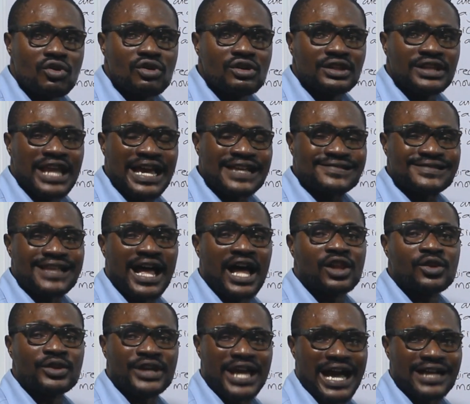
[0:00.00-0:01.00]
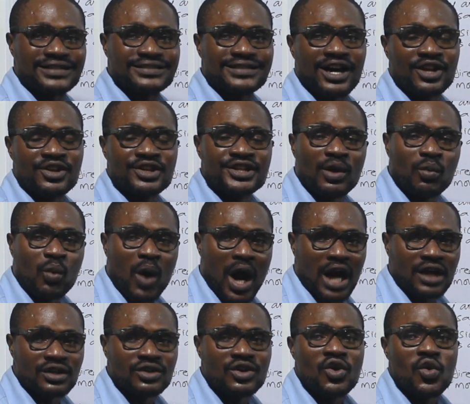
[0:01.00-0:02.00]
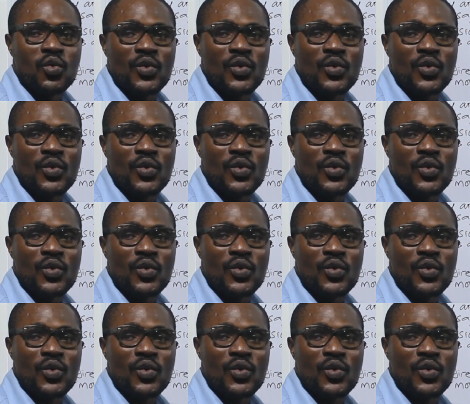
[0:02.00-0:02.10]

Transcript: let's now look at another one